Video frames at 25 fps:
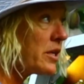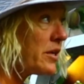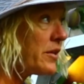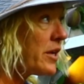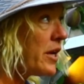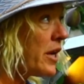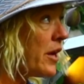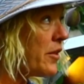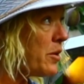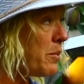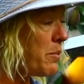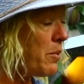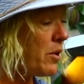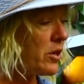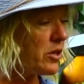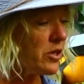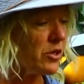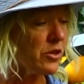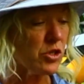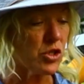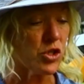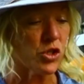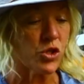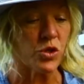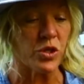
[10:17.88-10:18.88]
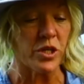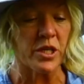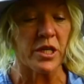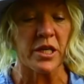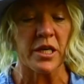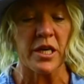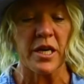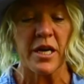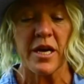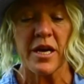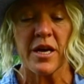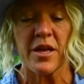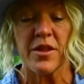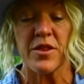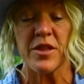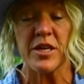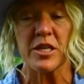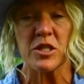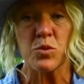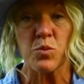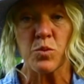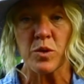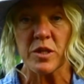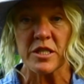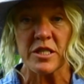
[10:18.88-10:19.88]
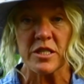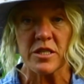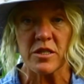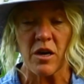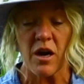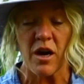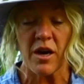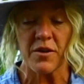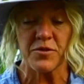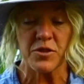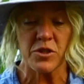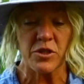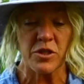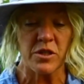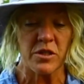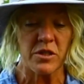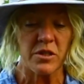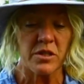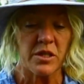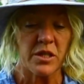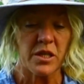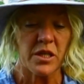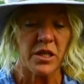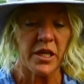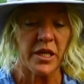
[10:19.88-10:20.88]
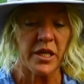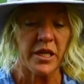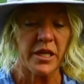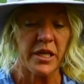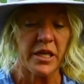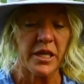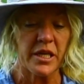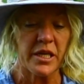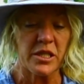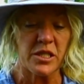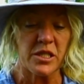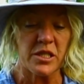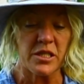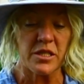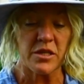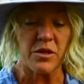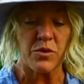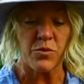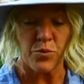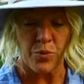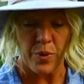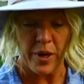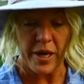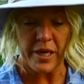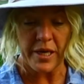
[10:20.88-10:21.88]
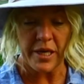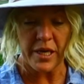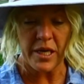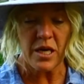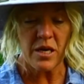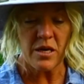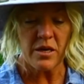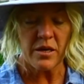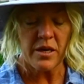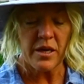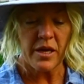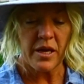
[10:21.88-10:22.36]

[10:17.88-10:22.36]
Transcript: on the other part of the tree. This one's softer and it's ready